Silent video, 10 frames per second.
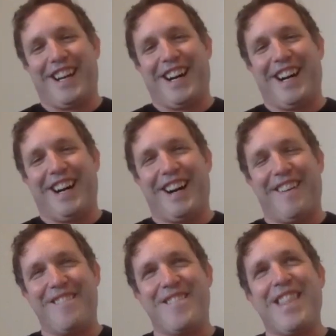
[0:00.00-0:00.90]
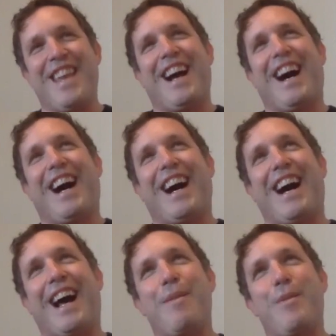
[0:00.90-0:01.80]
Um,
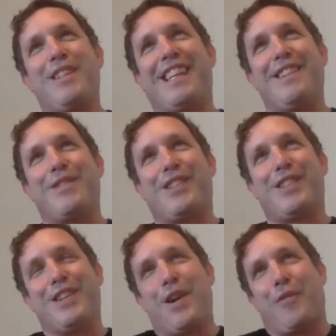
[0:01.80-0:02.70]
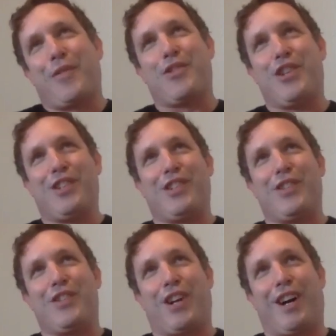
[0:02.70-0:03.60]
I was interested, you know, for Jesus
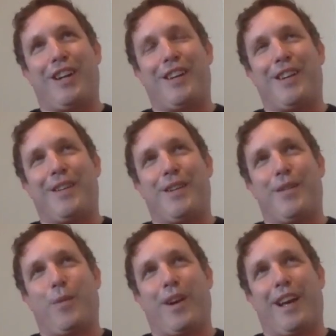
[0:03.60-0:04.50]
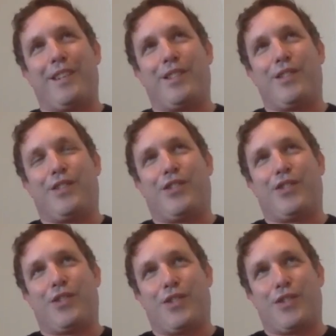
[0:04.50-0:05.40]
and John, when I
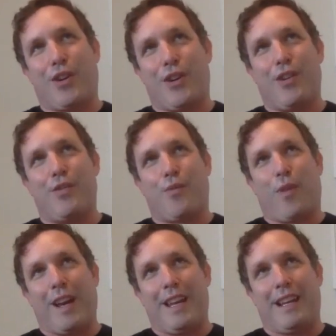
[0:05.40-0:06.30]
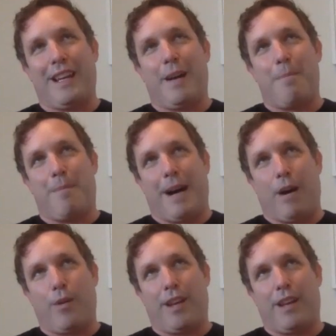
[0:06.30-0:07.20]
started writing
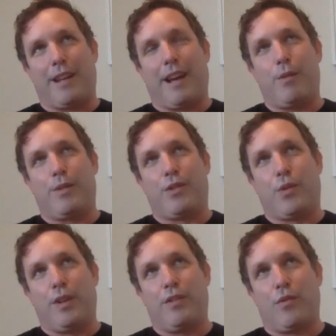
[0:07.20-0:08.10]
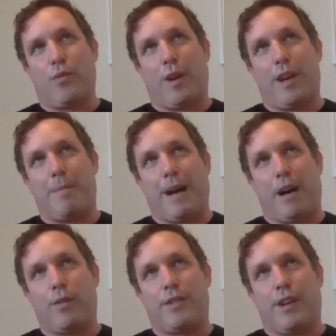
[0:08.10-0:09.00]
about it, I was going to write
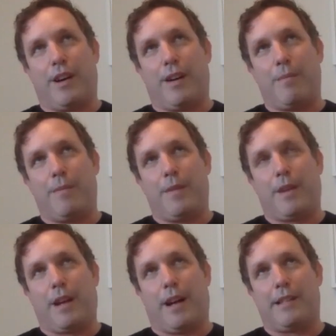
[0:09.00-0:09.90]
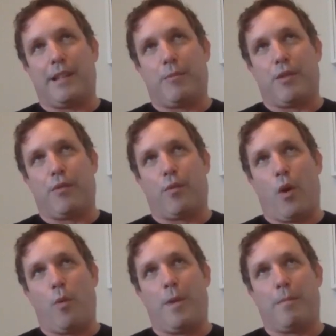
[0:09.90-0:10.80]
about um, the concept of
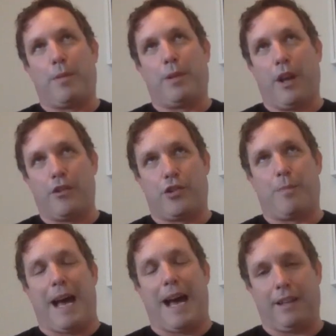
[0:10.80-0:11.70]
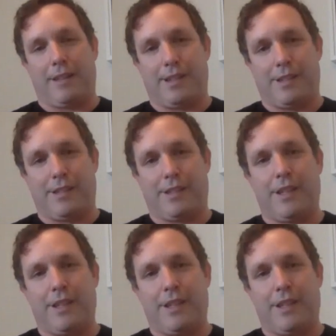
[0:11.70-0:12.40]
Roman pleasure palaces.